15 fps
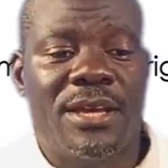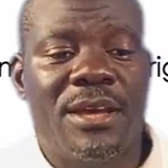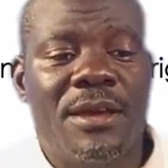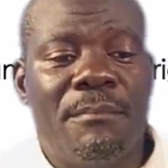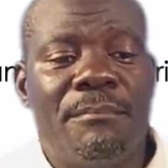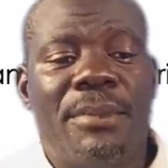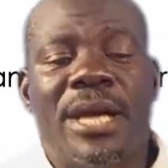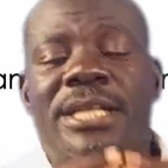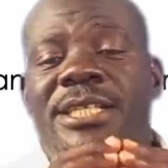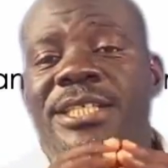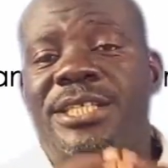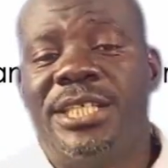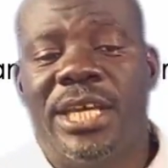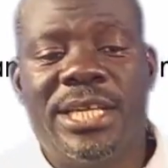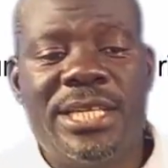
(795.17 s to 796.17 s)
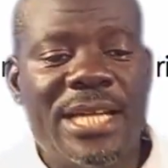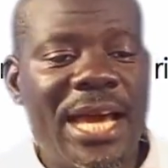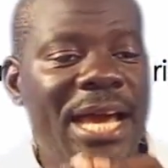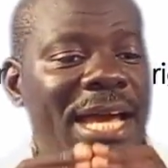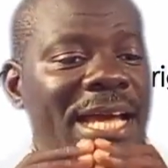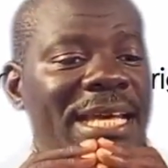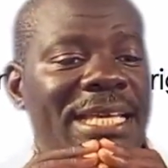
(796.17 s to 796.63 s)
But
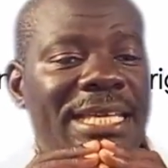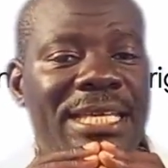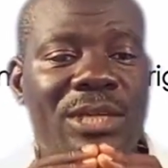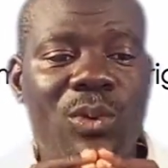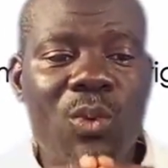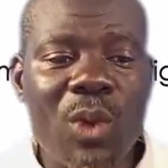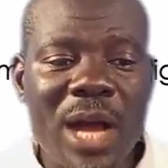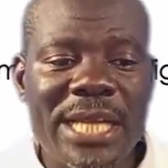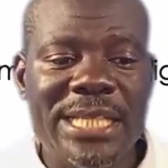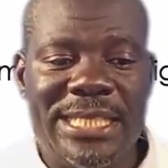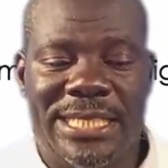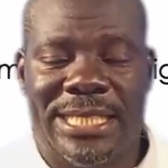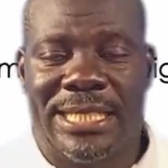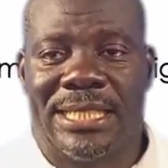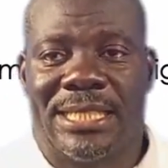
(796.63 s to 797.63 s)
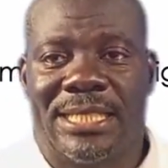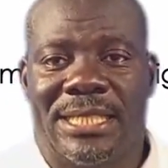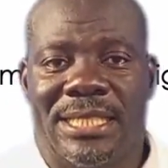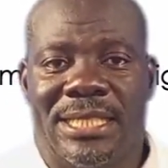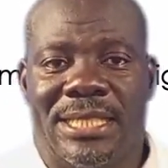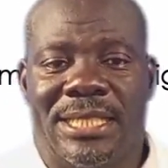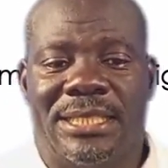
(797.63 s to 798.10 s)
gender equality,
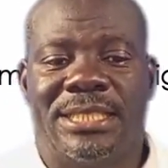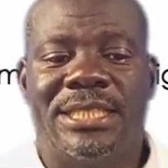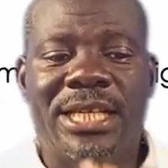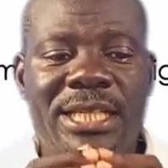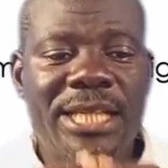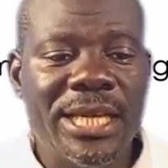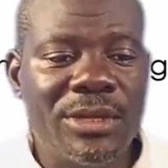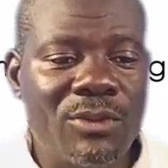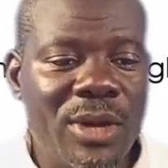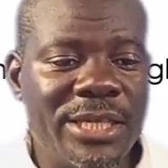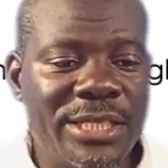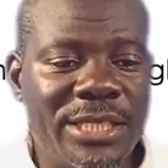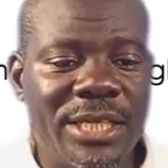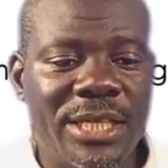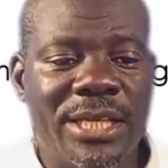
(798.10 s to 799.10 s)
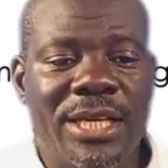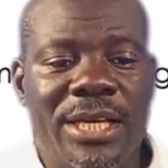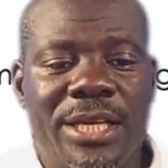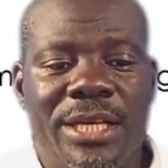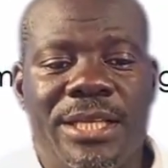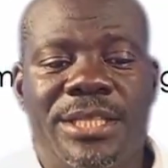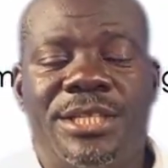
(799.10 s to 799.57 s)

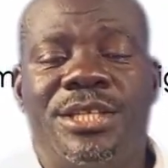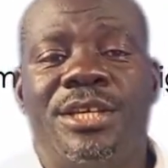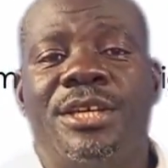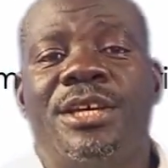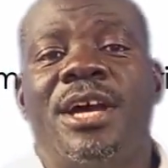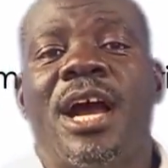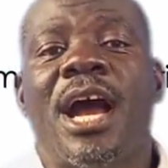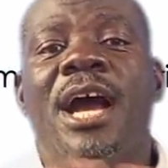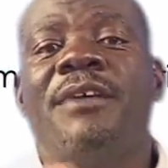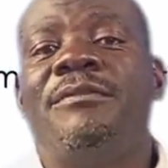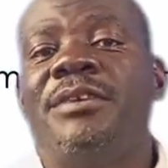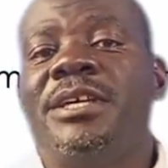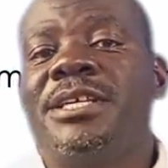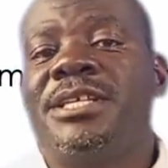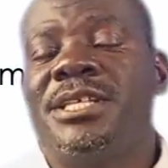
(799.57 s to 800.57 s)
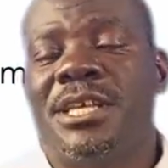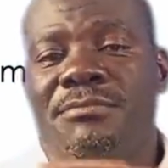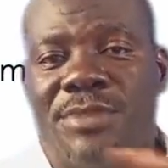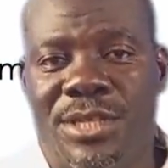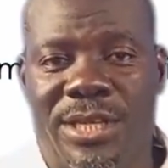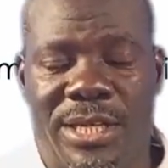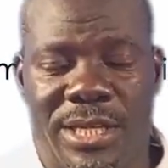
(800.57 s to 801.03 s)
it's having the
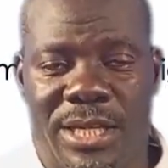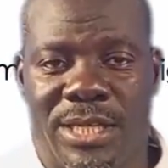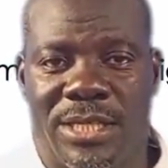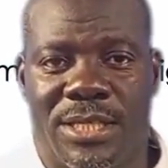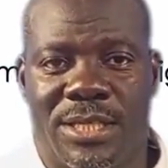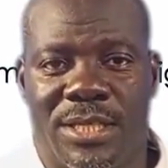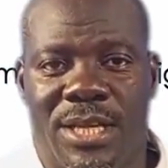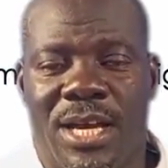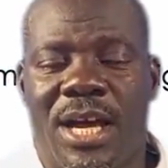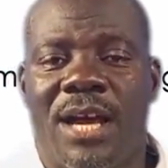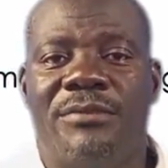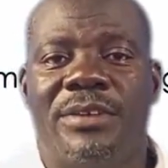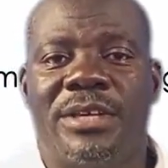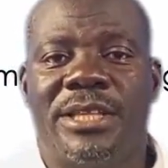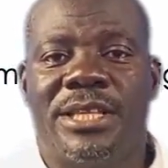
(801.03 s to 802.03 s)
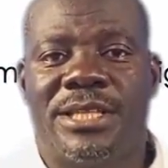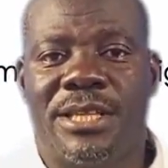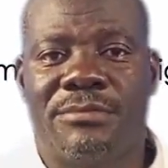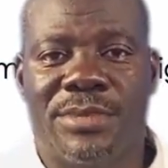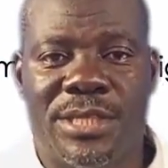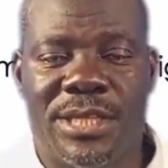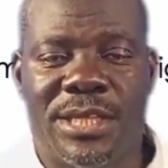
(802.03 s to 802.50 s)

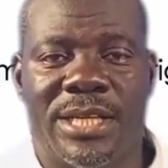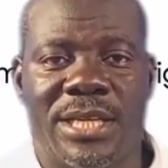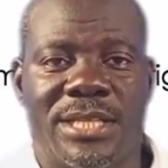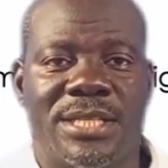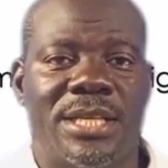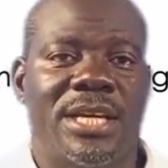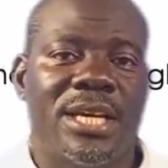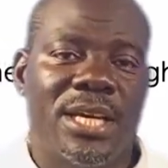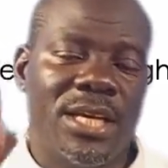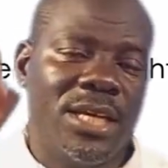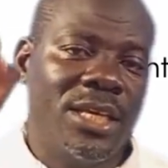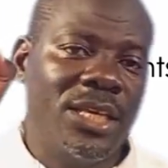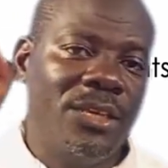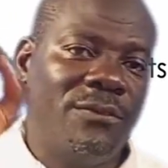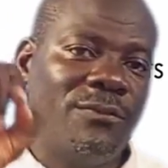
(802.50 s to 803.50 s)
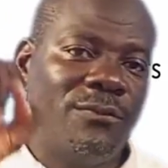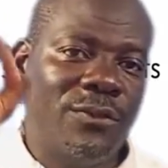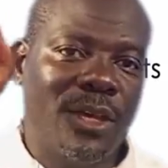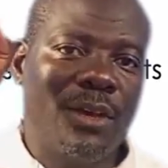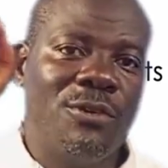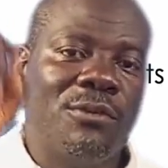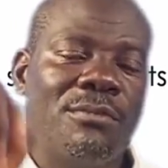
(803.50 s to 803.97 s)
same status.
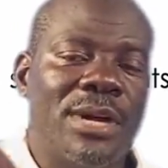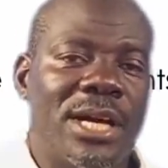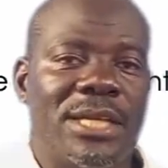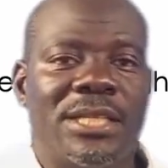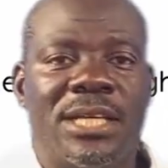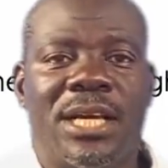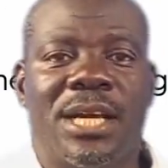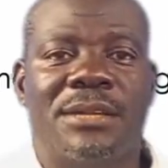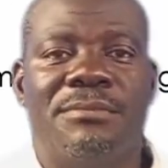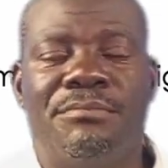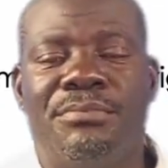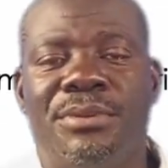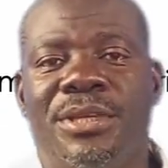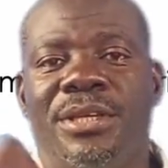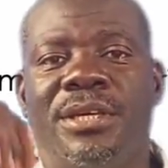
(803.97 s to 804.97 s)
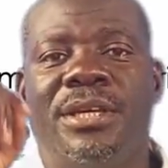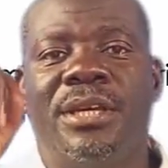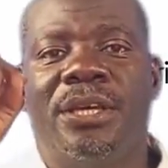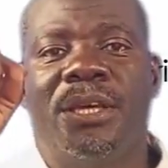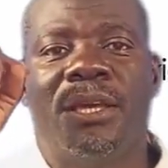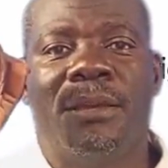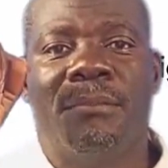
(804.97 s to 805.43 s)
If a woman can be
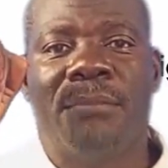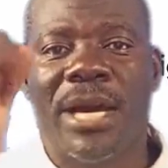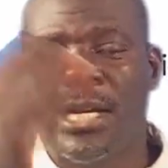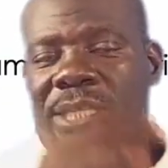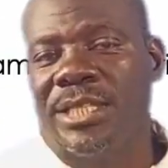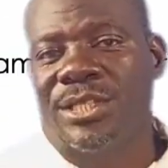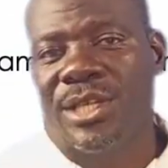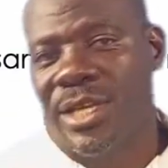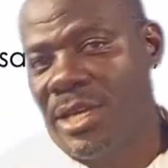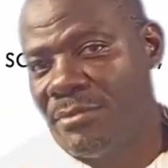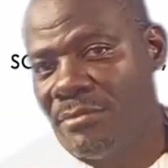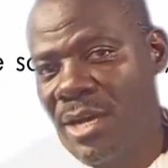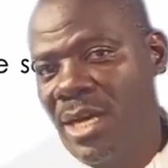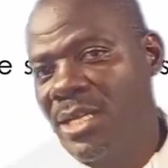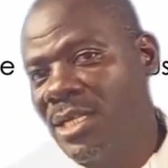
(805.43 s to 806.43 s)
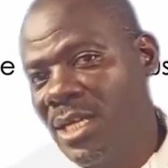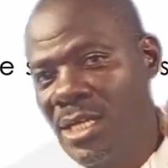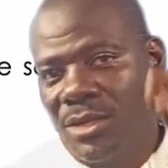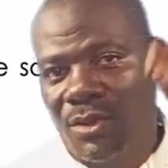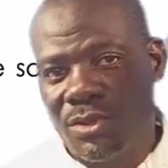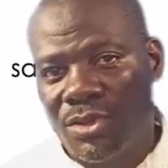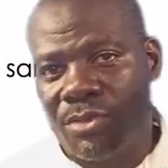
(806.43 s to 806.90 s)
a manager, a man
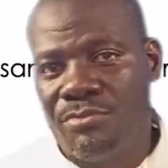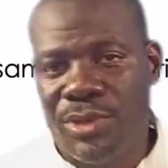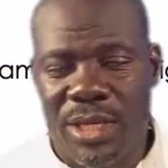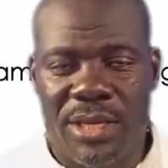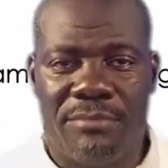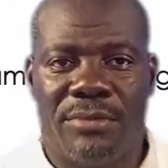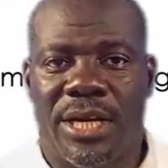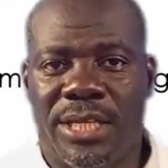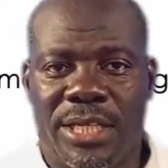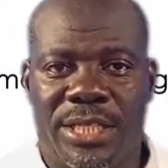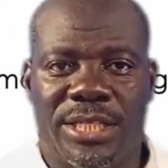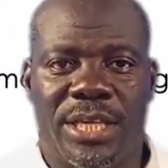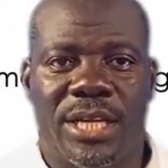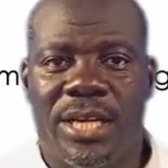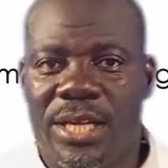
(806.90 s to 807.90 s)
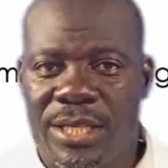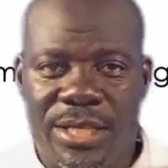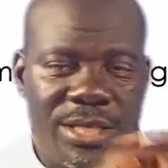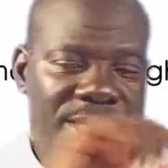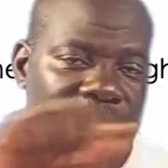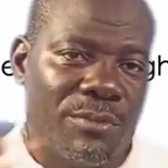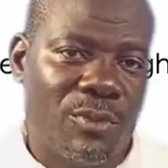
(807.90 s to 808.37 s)
can also be a manager the
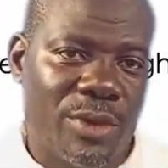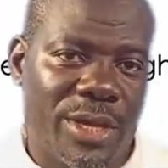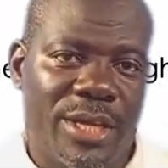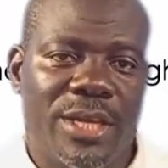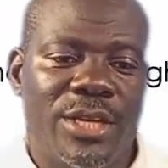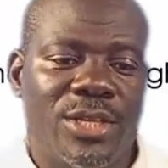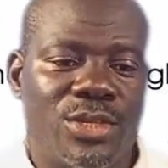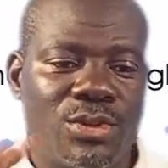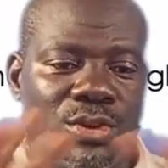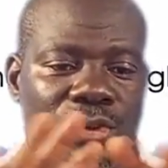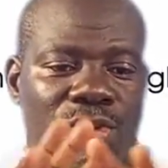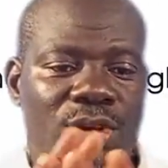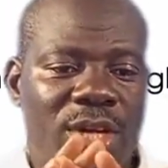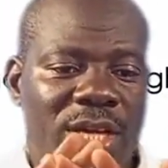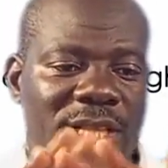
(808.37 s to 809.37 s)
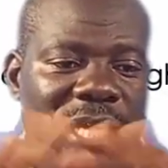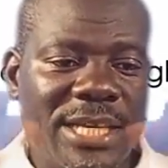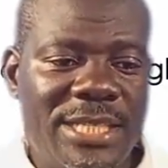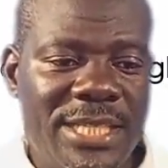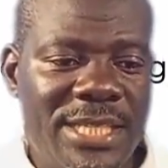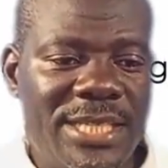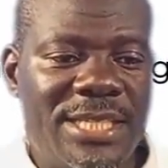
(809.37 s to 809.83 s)
same way. So
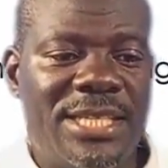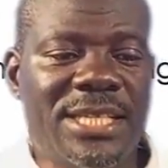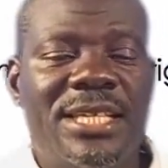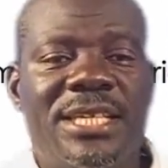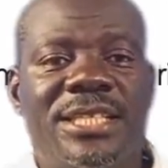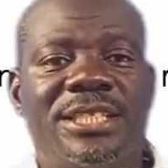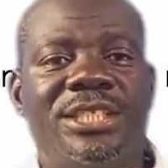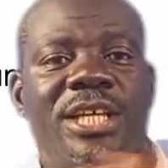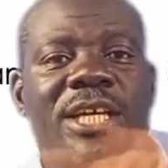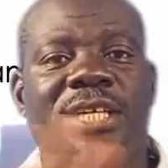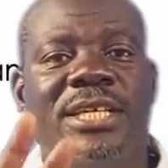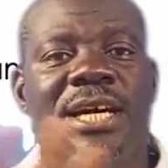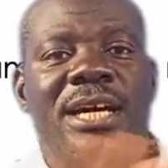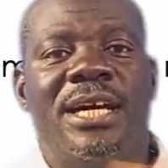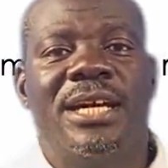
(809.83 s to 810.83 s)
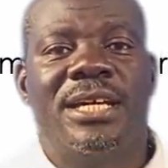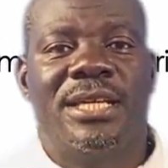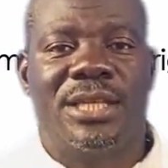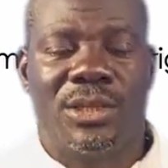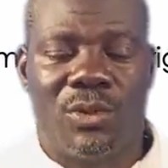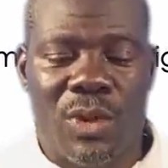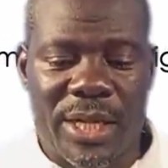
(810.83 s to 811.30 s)
that is gender
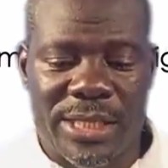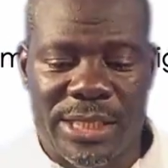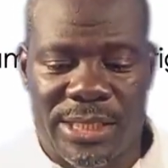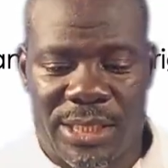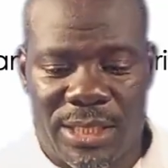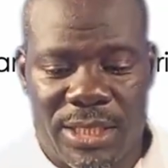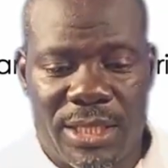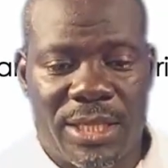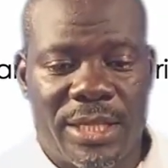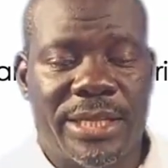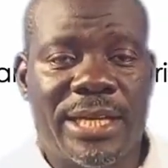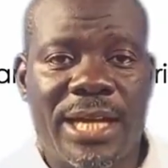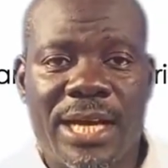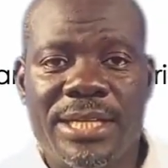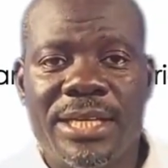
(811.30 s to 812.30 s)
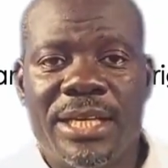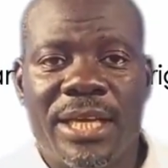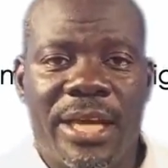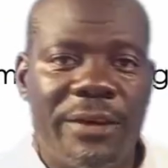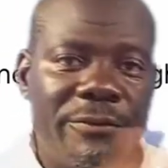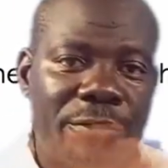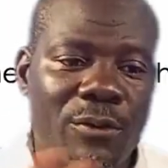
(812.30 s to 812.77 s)
equality, regarding
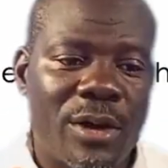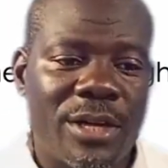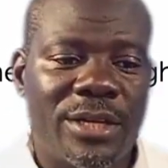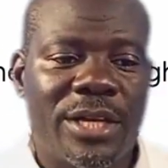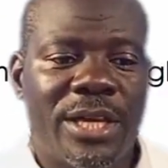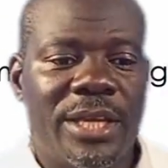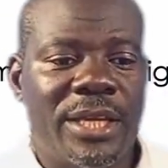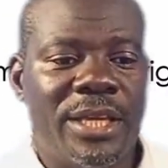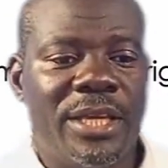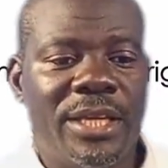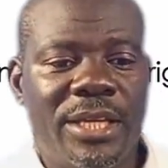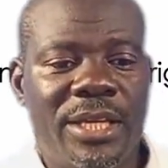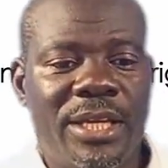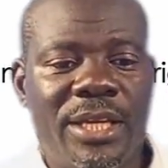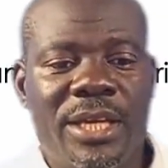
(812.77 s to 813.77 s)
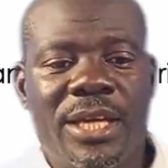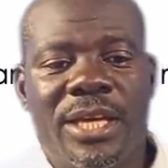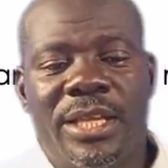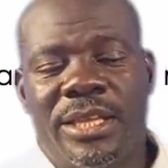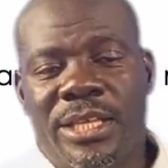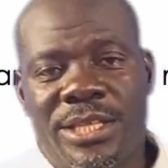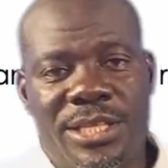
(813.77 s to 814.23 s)
everyone
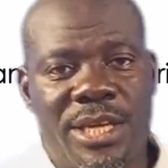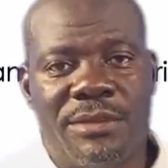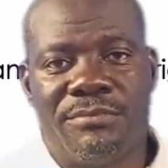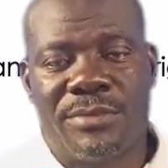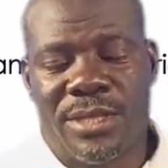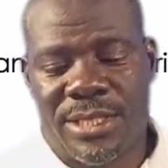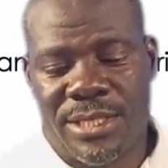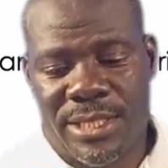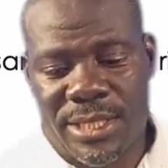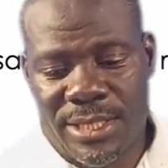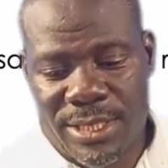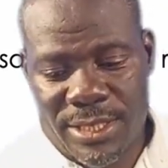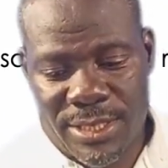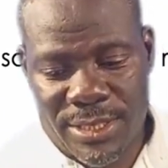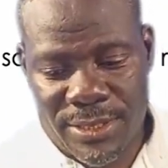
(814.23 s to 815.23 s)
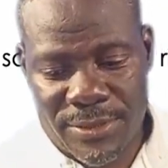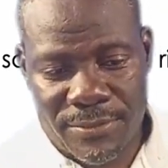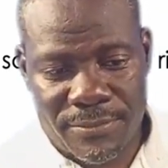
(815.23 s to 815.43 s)
in the same status.